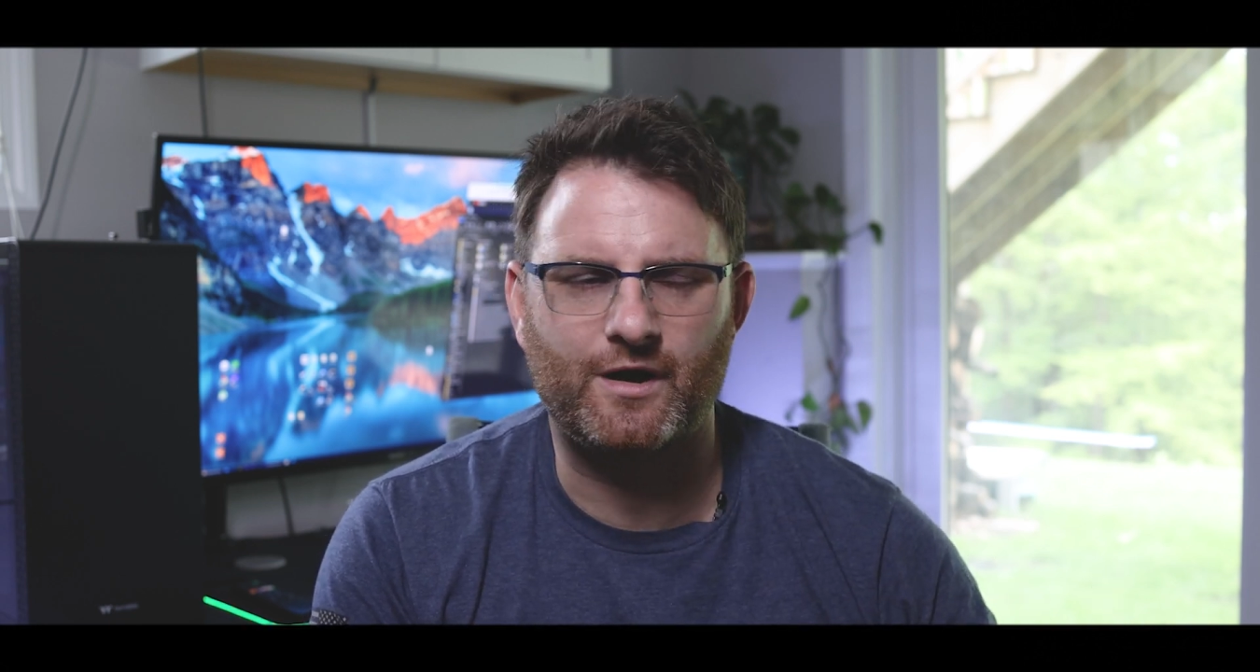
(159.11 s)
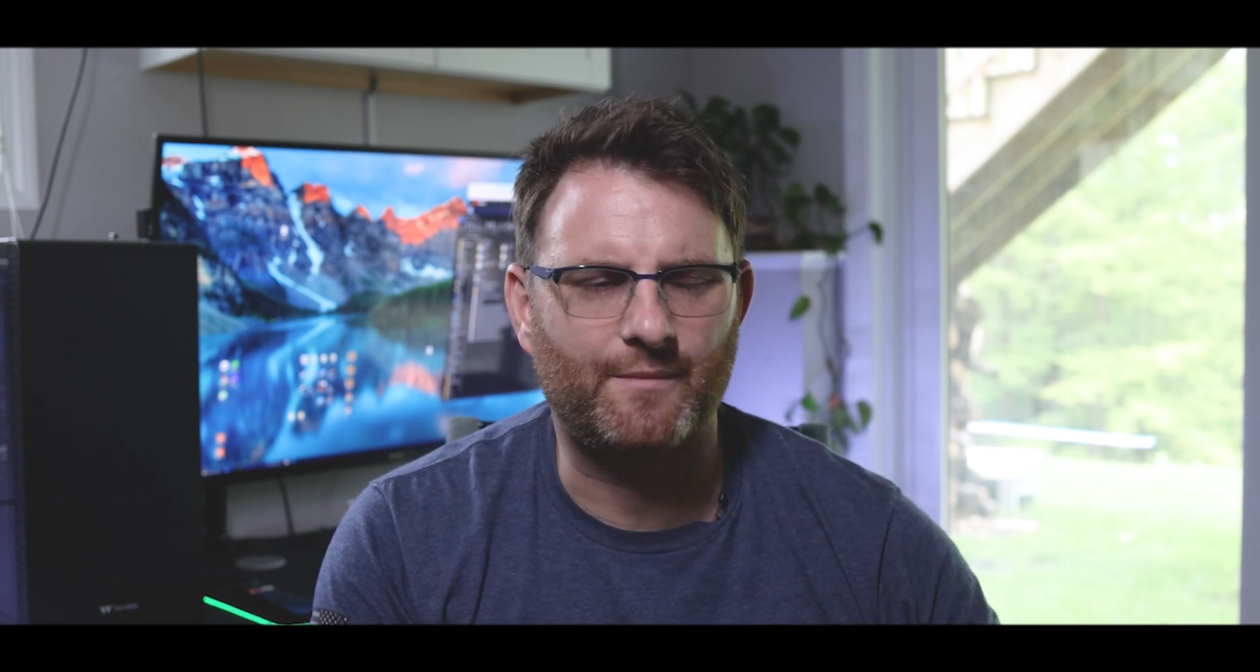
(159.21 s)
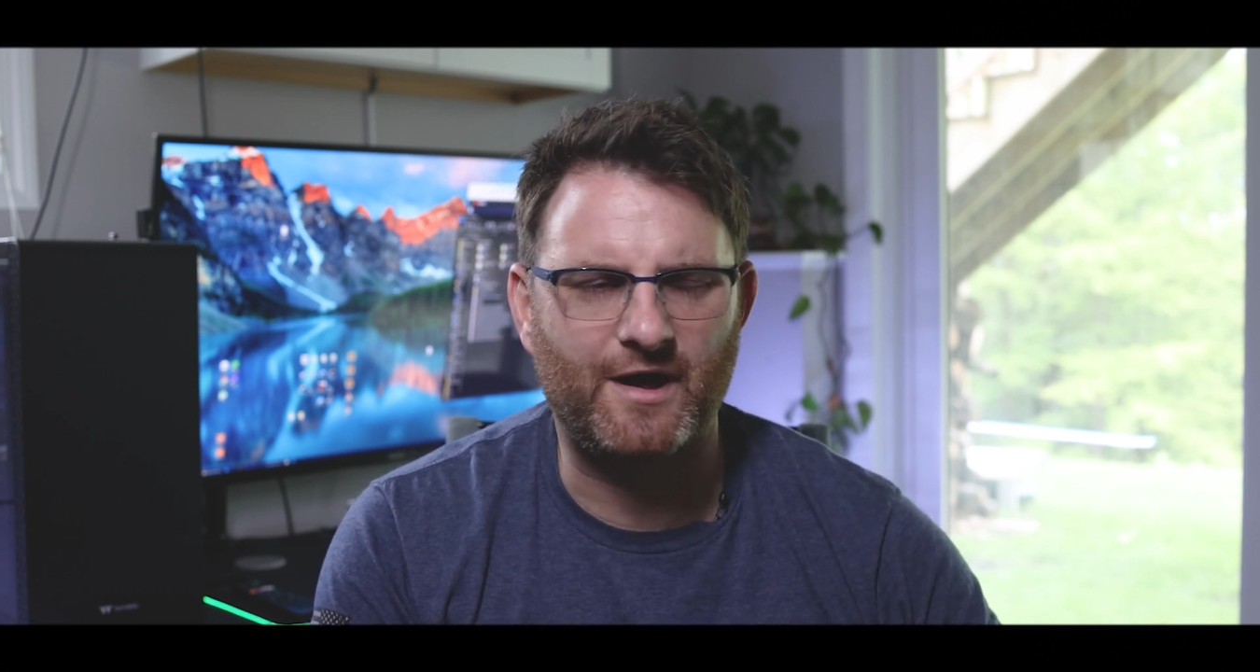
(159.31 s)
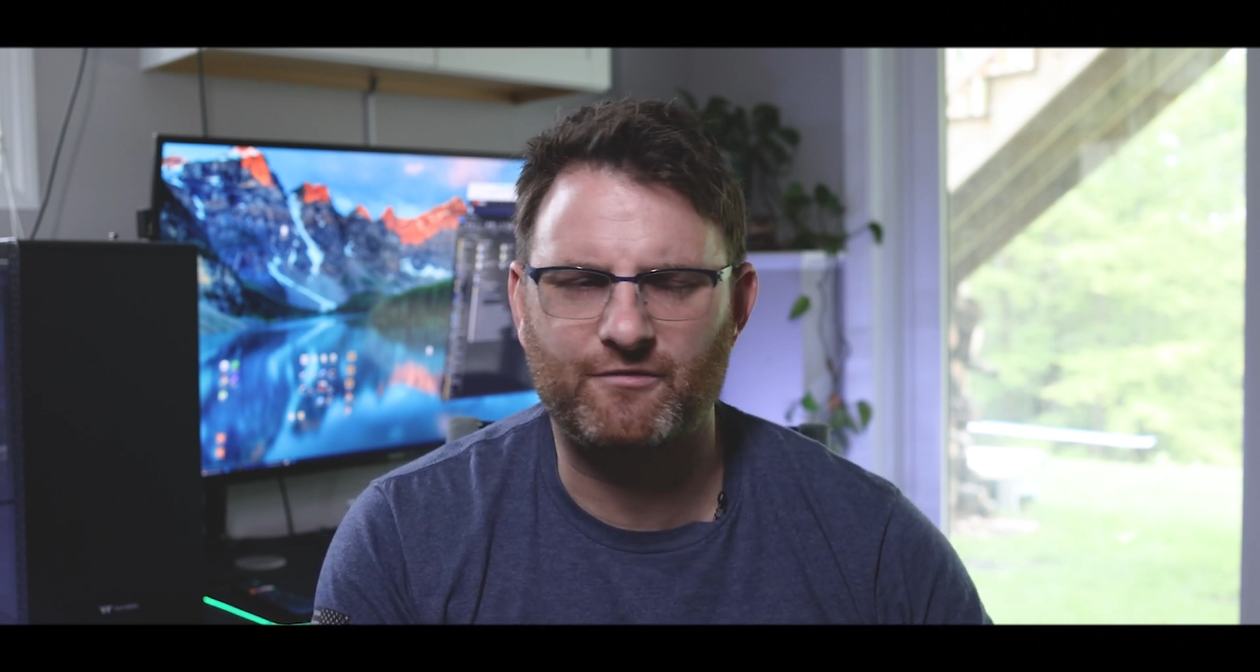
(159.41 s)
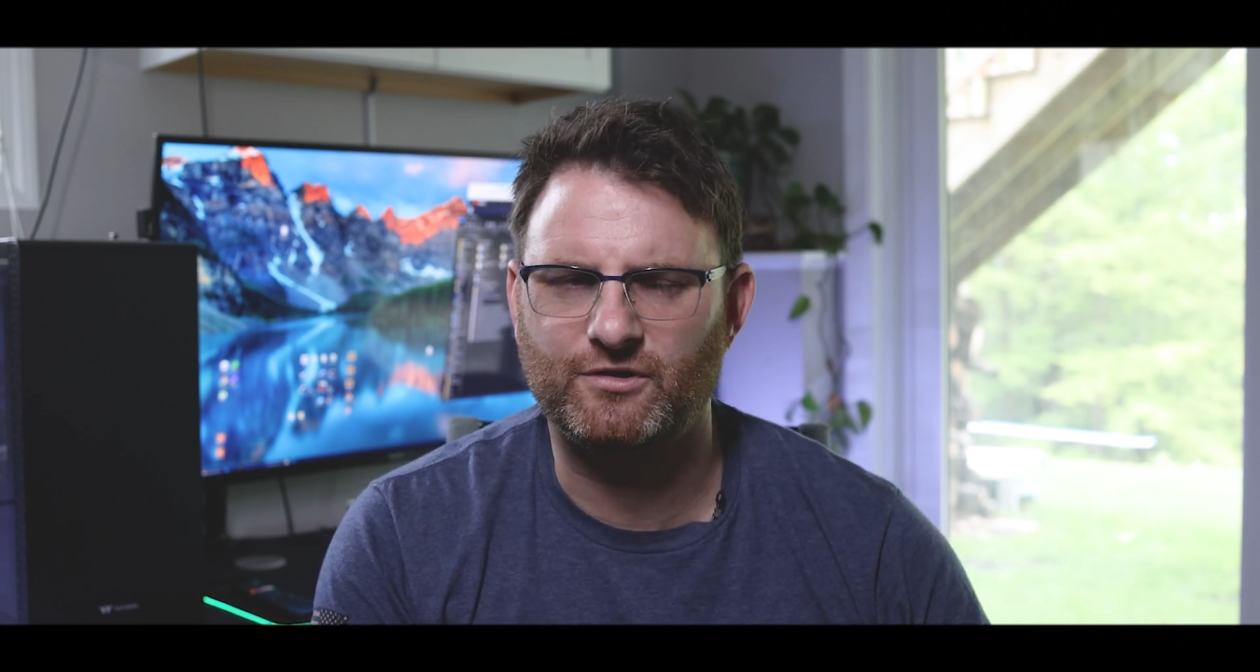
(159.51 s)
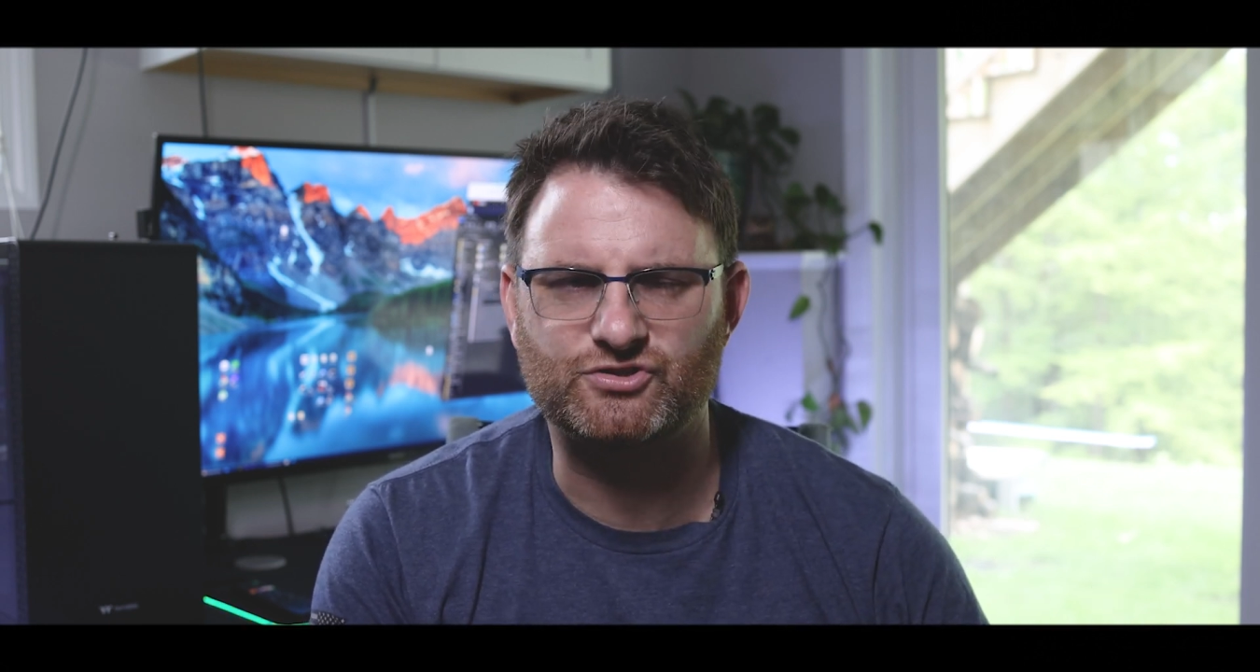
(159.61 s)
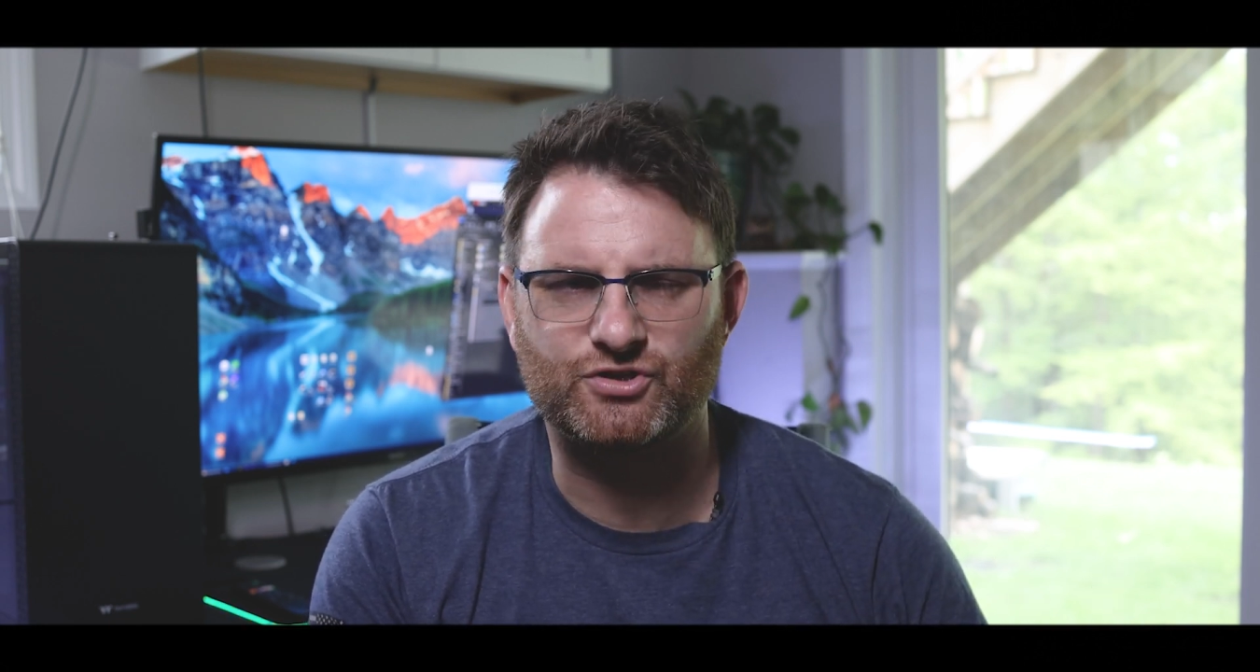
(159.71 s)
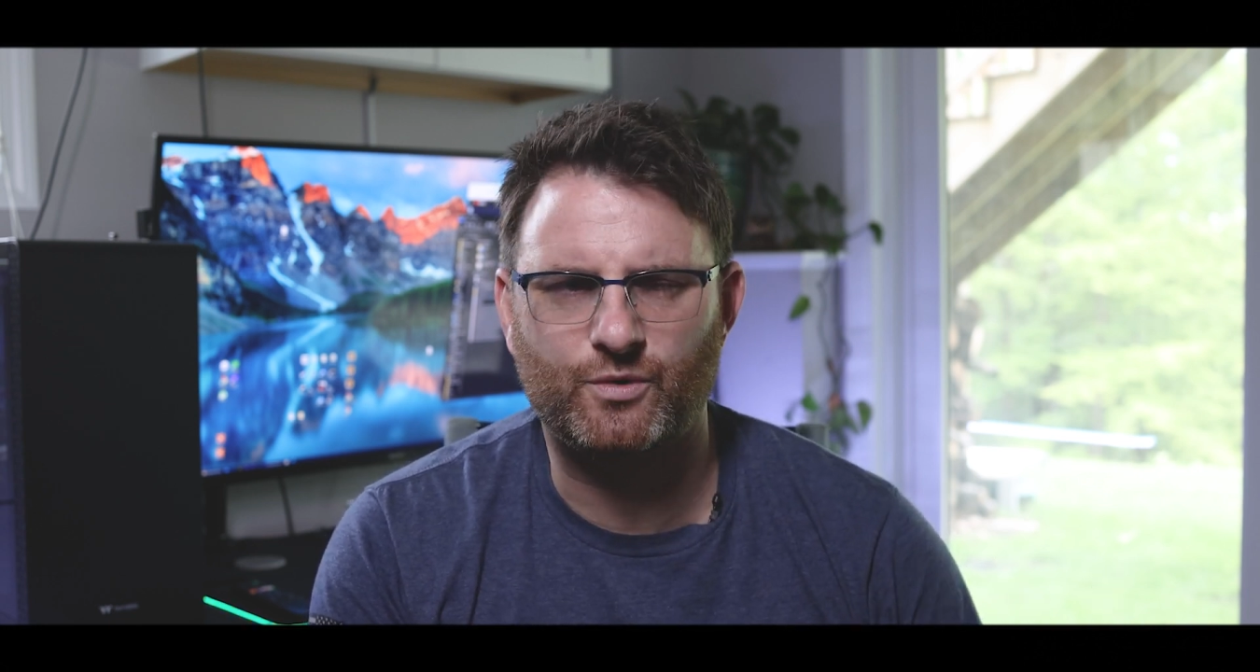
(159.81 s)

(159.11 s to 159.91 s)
I'm not really sure